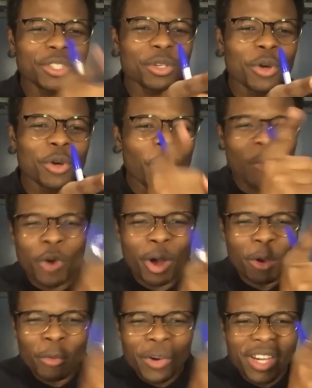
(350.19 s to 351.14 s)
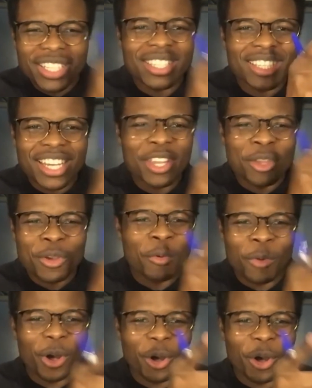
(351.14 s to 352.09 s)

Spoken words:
We always see you